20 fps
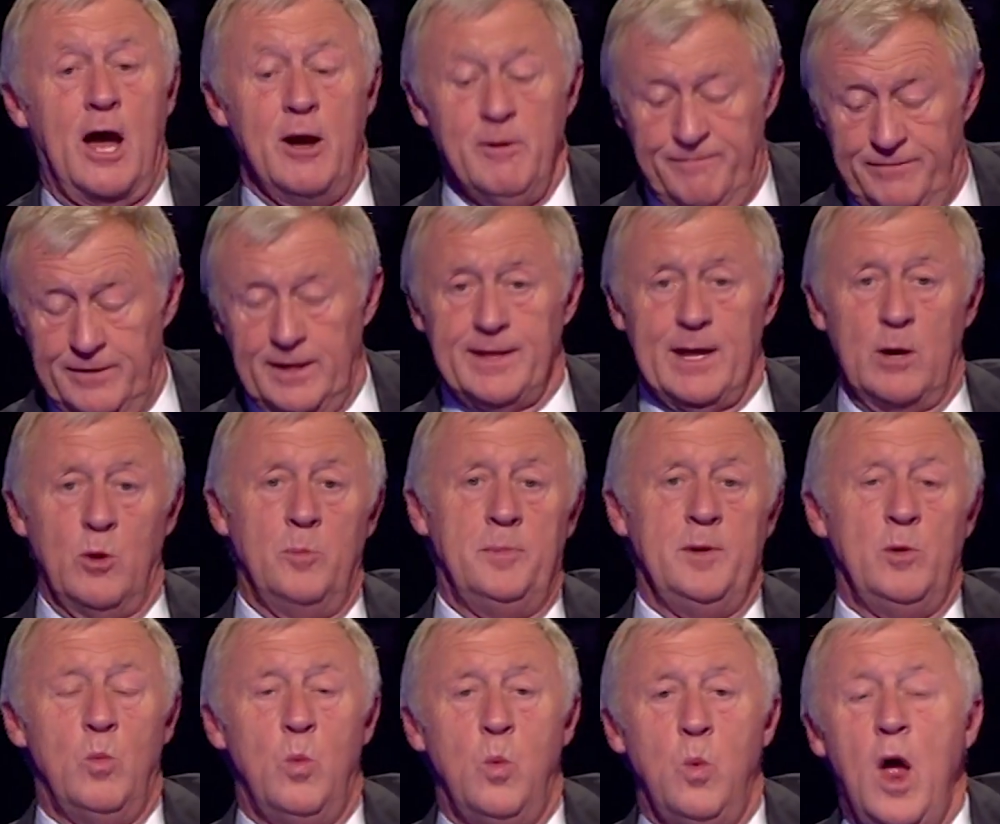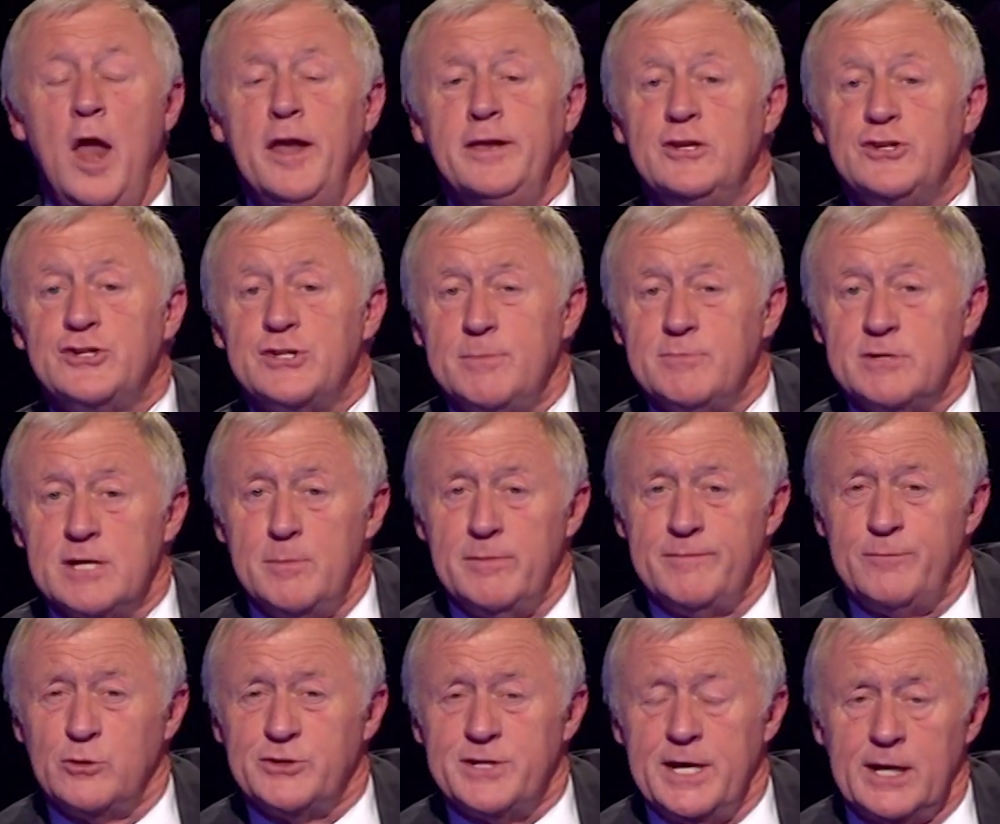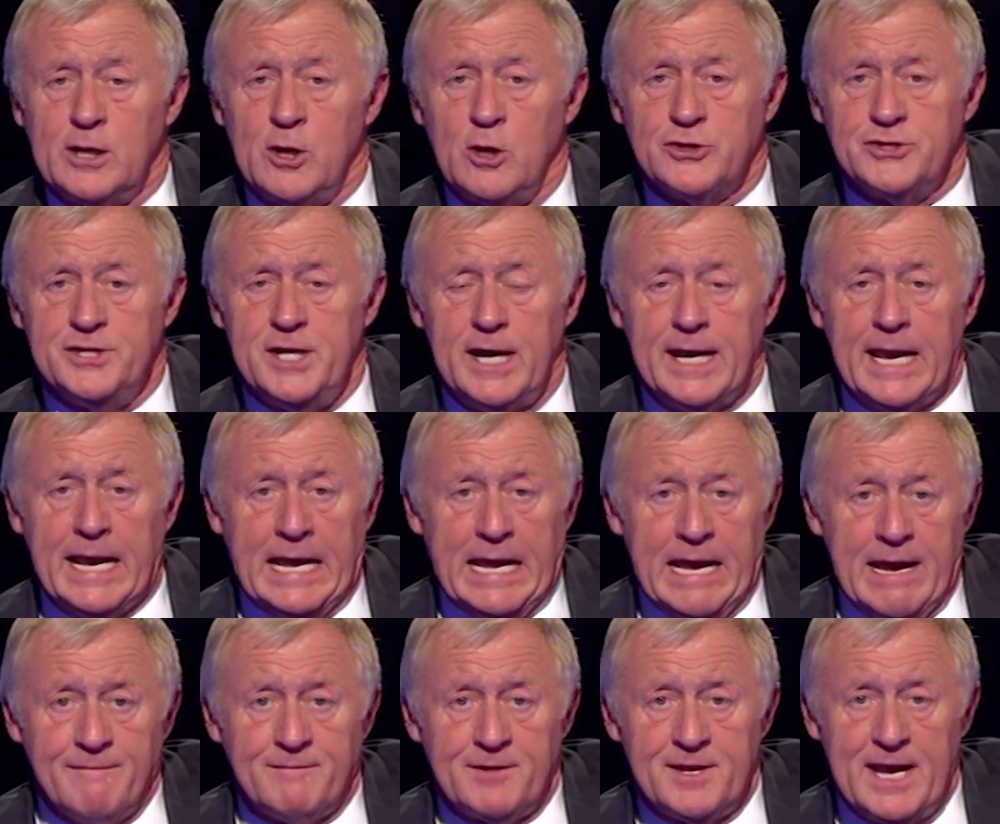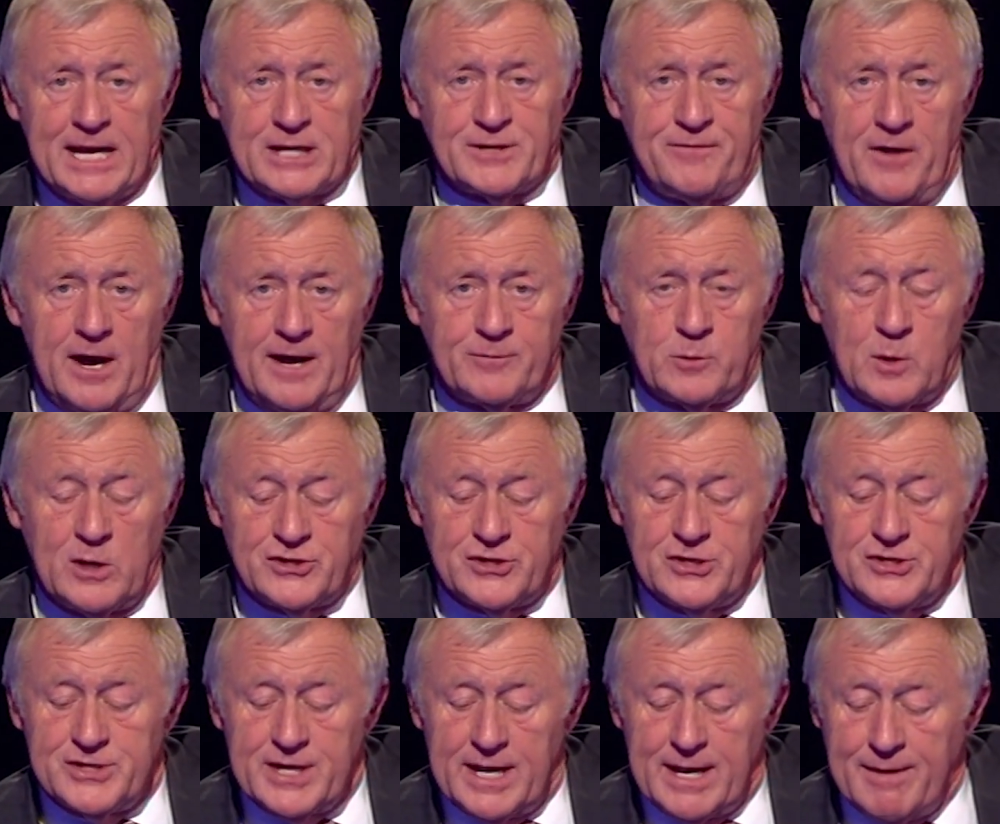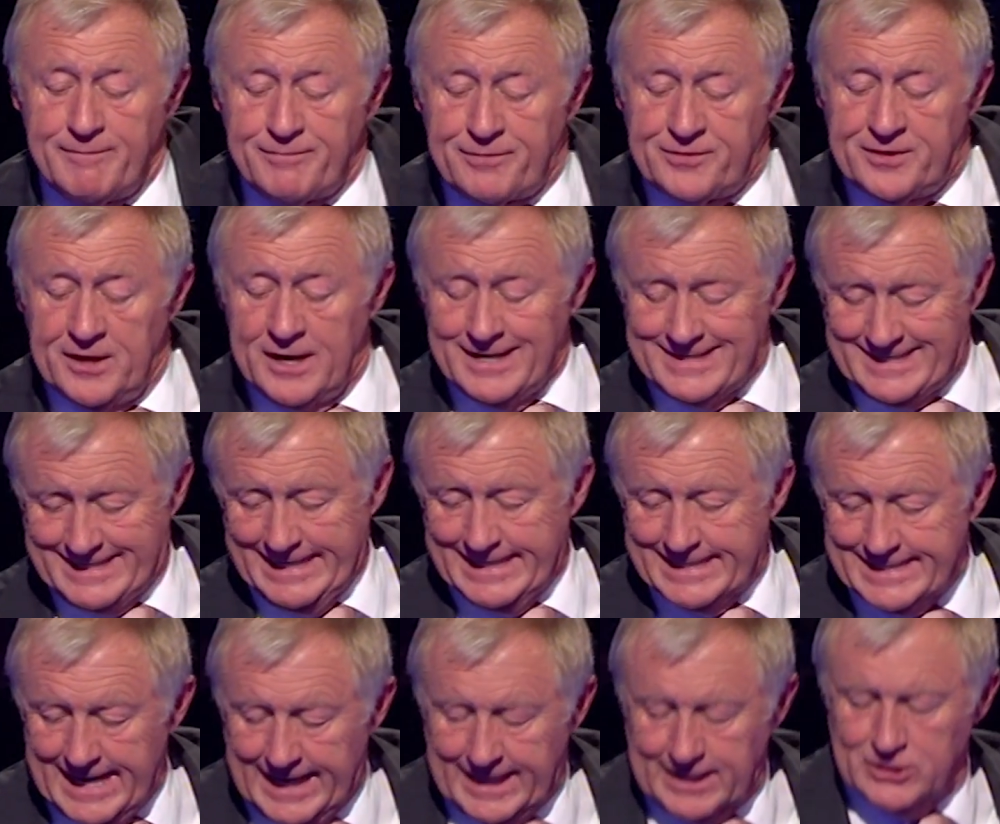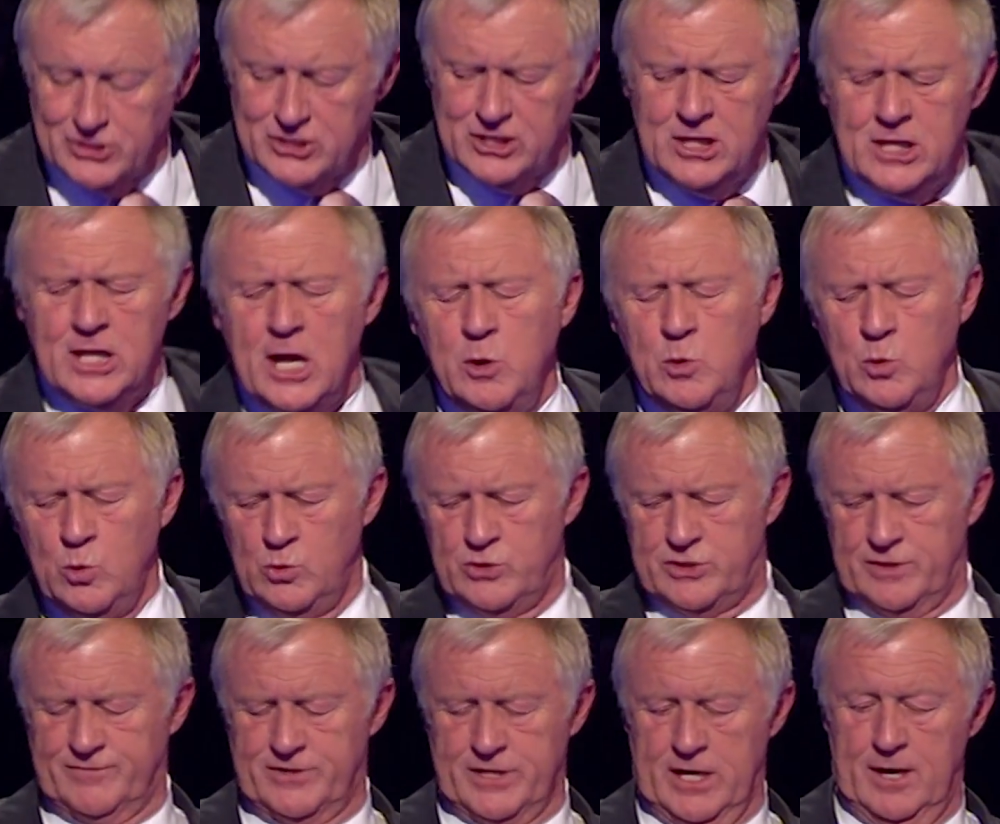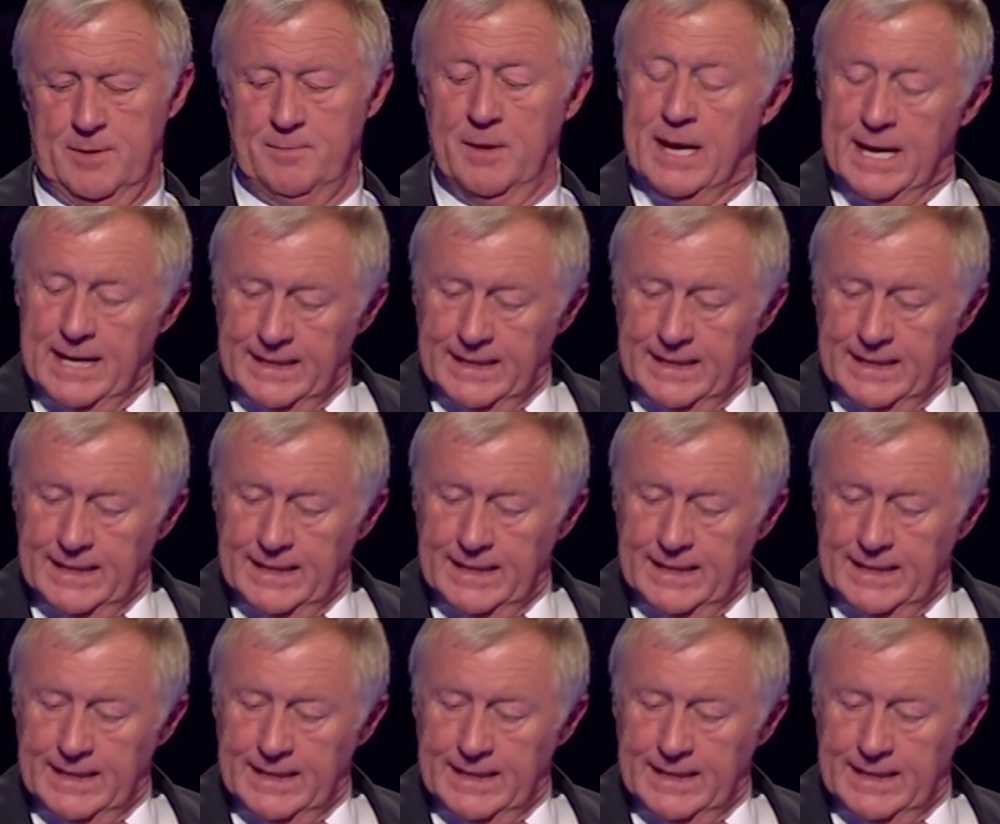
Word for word: Hopefully that will be won sometime before 10 o'clock tonight. For the next five questions, they'll have 30 seconds, loads of time.